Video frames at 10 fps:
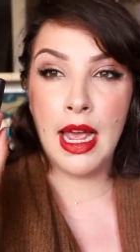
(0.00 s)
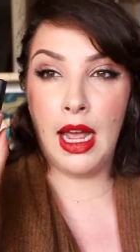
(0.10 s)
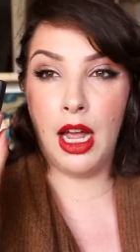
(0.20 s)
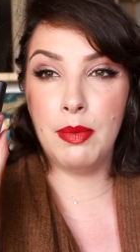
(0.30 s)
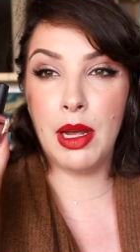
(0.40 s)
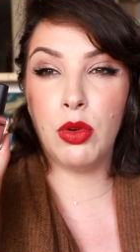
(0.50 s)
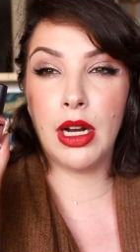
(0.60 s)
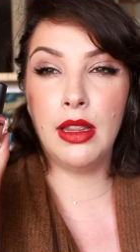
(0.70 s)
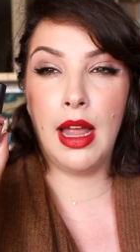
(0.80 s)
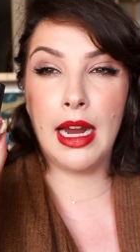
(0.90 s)
And
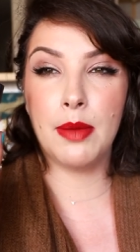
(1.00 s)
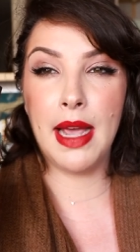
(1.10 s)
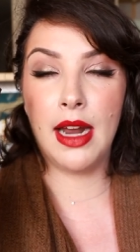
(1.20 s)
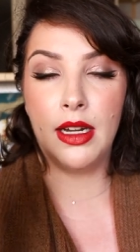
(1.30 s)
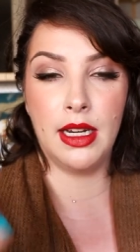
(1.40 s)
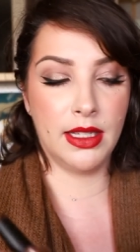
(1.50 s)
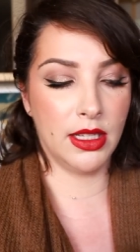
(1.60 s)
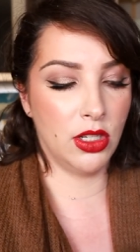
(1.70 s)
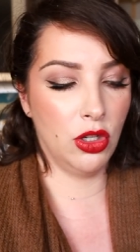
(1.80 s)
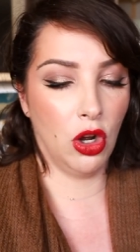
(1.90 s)
what I like about it is
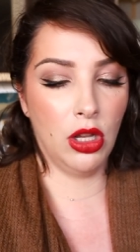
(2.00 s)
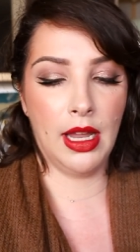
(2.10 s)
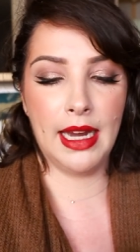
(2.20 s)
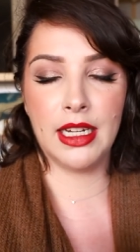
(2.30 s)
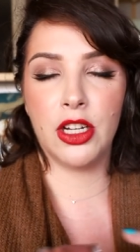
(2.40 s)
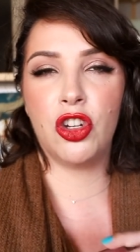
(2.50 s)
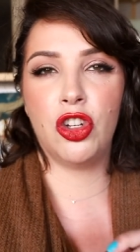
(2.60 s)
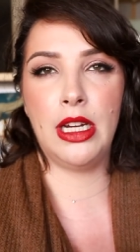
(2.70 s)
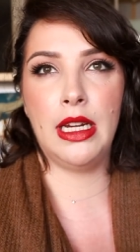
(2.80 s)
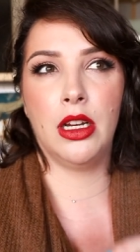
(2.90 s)
it's not like a
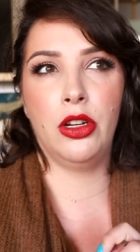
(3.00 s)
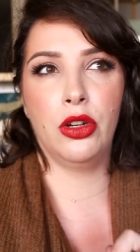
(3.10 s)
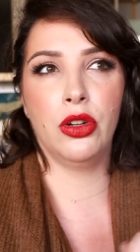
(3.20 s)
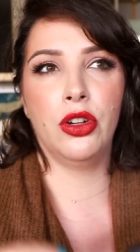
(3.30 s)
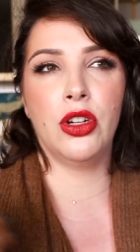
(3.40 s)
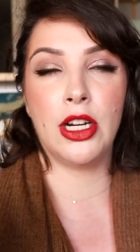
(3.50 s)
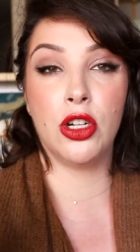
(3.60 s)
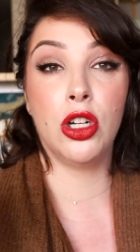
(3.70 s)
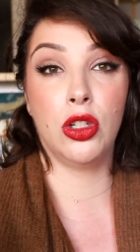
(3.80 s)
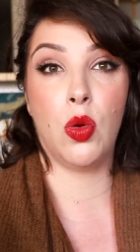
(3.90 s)
sheer nude. I
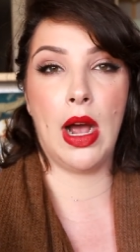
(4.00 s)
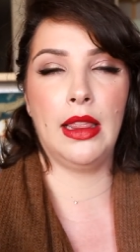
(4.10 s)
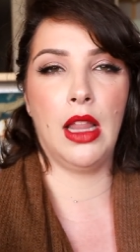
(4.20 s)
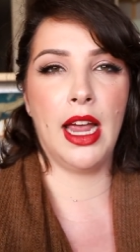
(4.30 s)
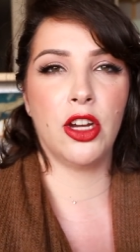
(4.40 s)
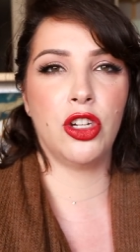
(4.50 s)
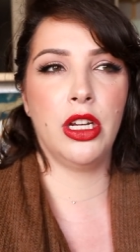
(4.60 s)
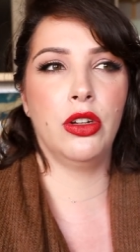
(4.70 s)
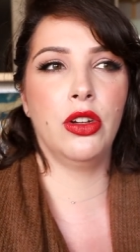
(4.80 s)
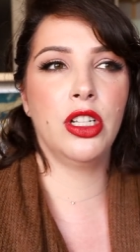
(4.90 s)
do quite like
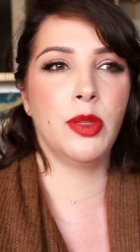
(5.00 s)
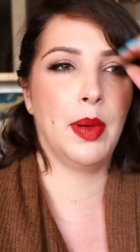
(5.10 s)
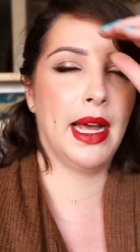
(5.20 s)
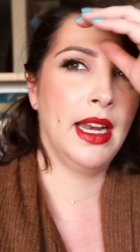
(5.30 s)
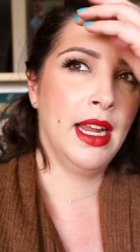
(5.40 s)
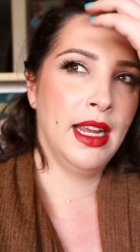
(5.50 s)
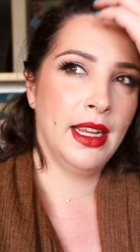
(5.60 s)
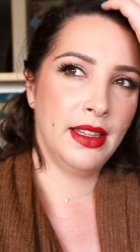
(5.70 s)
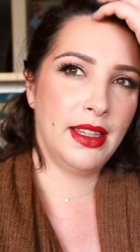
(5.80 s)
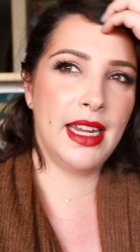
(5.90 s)
sheer nudes, but
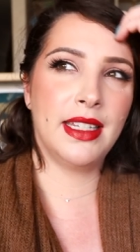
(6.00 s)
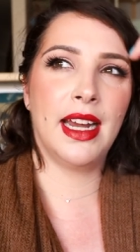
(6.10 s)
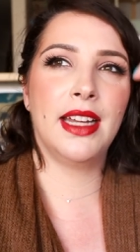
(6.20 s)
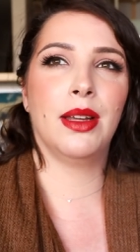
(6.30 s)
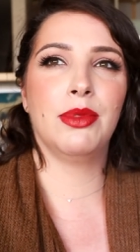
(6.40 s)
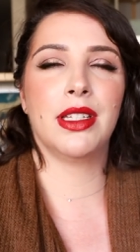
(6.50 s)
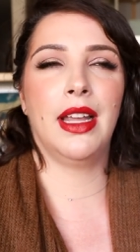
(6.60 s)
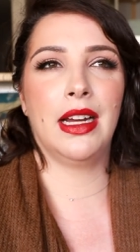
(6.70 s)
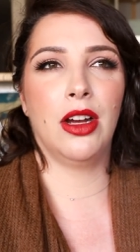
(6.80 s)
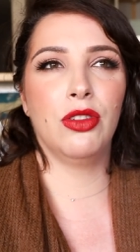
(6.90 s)
these days I'm just
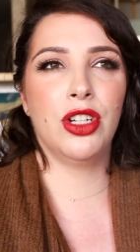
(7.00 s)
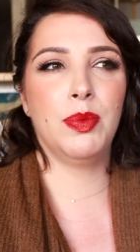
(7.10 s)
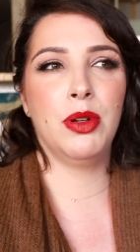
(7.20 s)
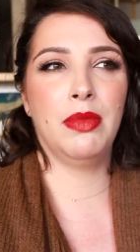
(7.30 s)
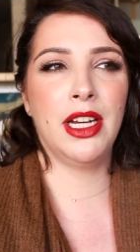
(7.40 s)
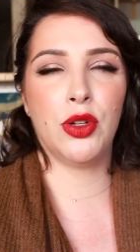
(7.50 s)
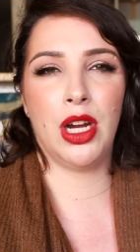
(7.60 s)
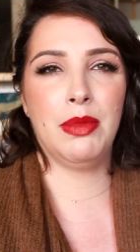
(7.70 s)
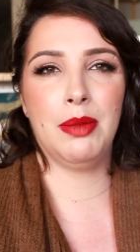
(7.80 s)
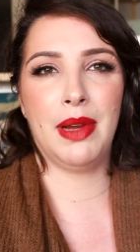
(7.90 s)
like, I'll just put my
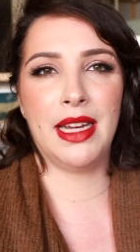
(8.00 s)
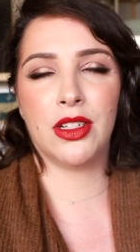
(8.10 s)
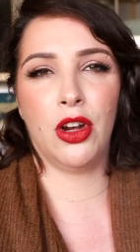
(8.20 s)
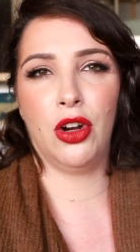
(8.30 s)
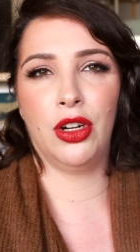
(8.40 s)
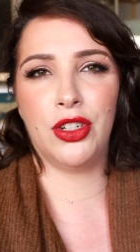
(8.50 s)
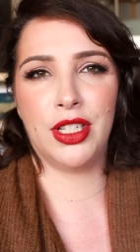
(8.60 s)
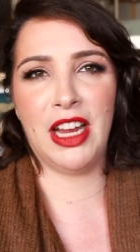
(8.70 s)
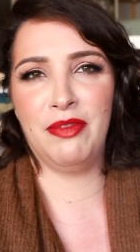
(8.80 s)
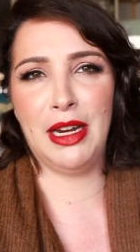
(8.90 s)
treatment base coat on and
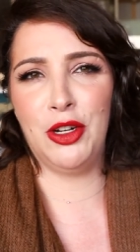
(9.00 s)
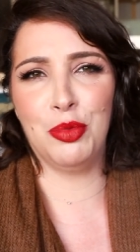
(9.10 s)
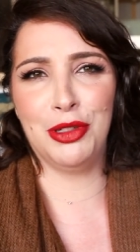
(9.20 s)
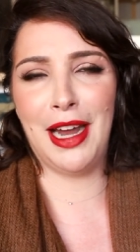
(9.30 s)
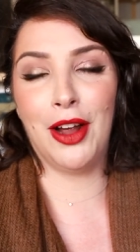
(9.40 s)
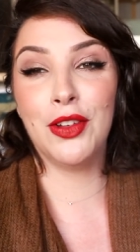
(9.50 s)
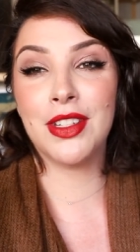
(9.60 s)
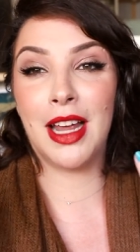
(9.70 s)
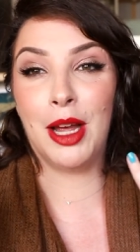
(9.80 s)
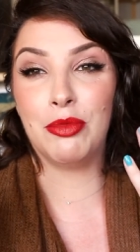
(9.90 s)
just have my normal
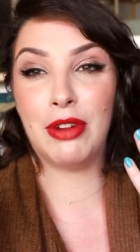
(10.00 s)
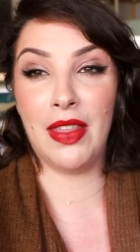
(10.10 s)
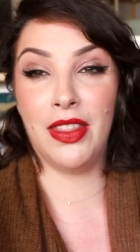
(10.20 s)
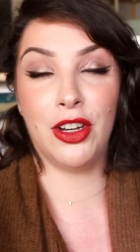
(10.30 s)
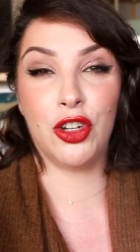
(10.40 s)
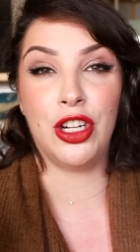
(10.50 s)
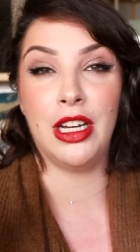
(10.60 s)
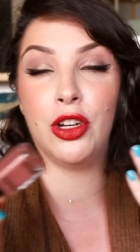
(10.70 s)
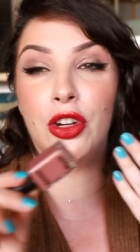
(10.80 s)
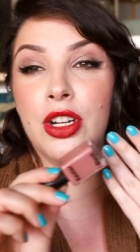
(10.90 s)
nails rather than a
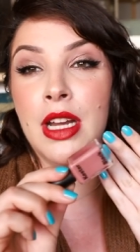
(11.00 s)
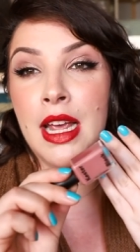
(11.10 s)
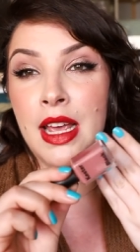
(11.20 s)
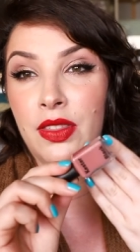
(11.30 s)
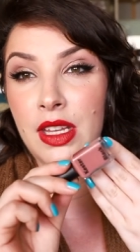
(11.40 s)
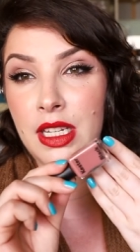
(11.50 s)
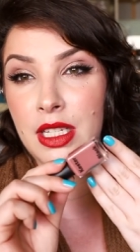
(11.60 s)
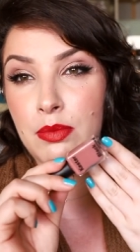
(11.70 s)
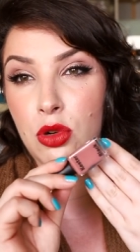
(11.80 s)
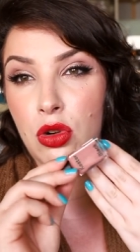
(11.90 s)
sheer nude. This
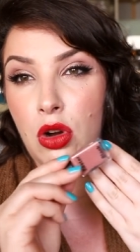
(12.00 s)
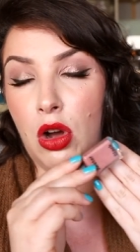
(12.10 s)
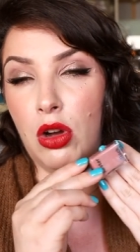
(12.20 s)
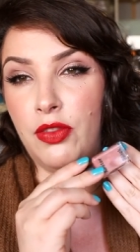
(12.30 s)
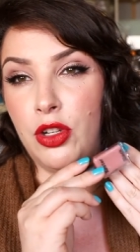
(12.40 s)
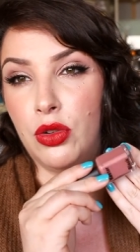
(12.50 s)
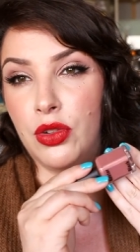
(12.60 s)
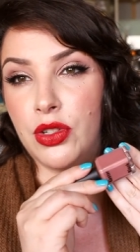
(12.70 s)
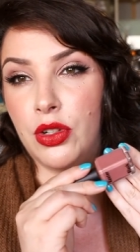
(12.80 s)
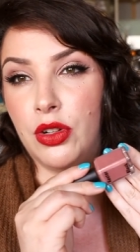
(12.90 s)
is more of
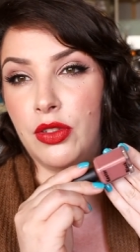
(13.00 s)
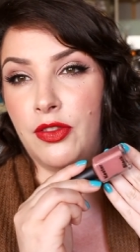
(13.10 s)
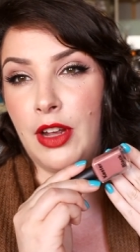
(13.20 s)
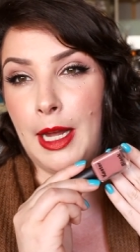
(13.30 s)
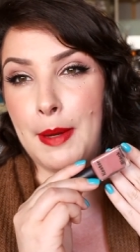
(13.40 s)
your sort of